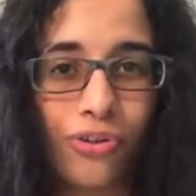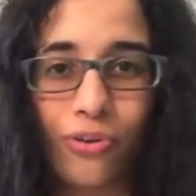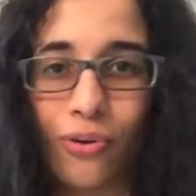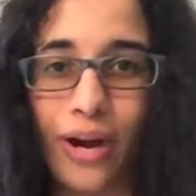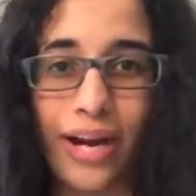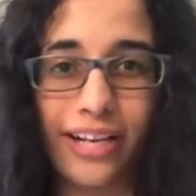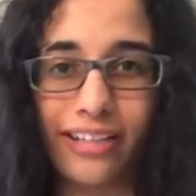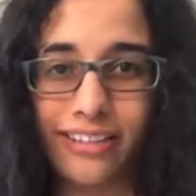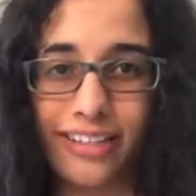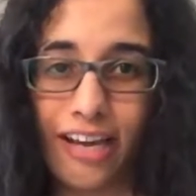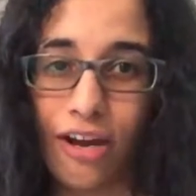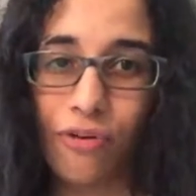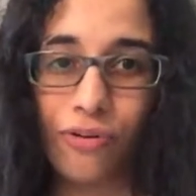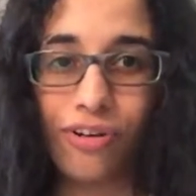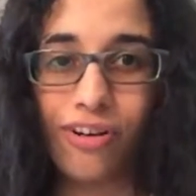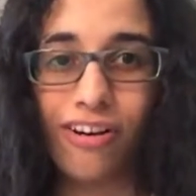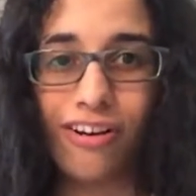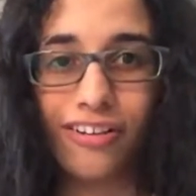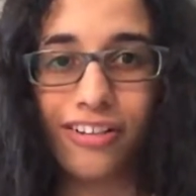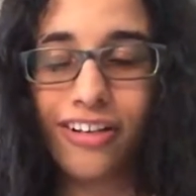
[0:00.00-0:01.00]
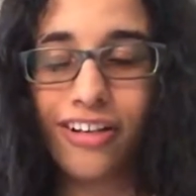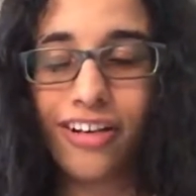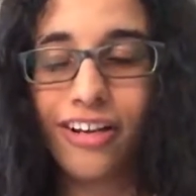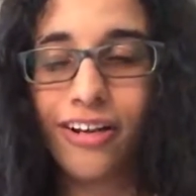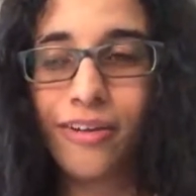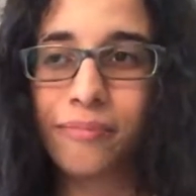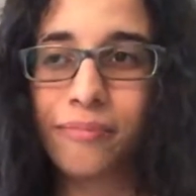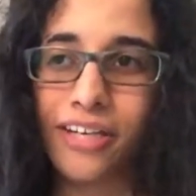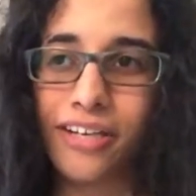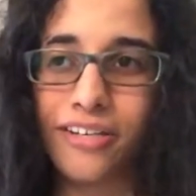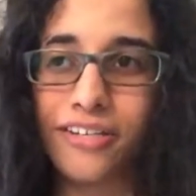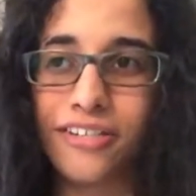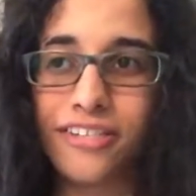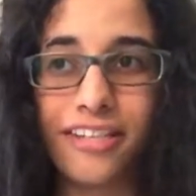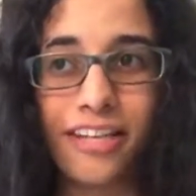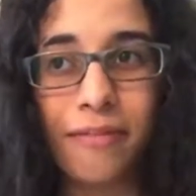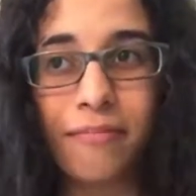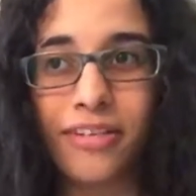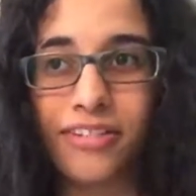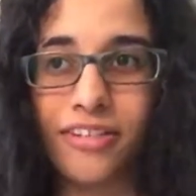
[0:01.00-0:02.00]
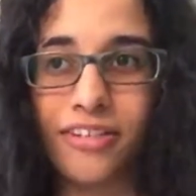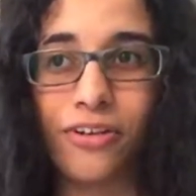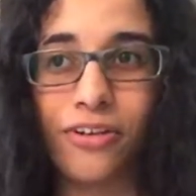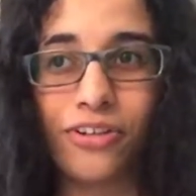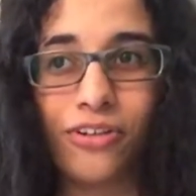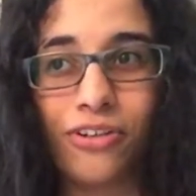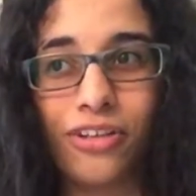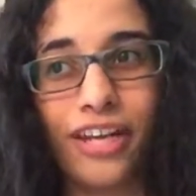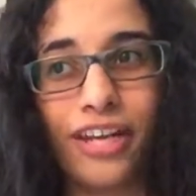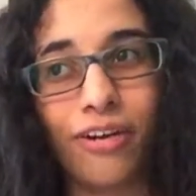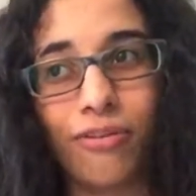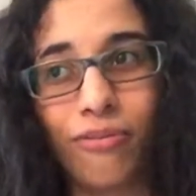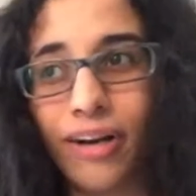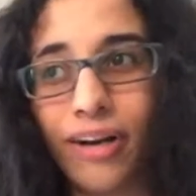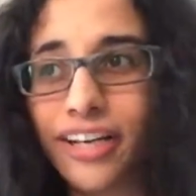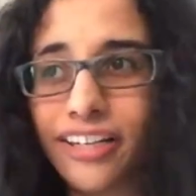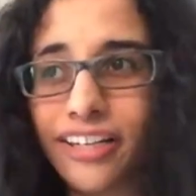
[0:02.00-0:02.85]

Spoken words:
cracked down on. Because let me tell you, like right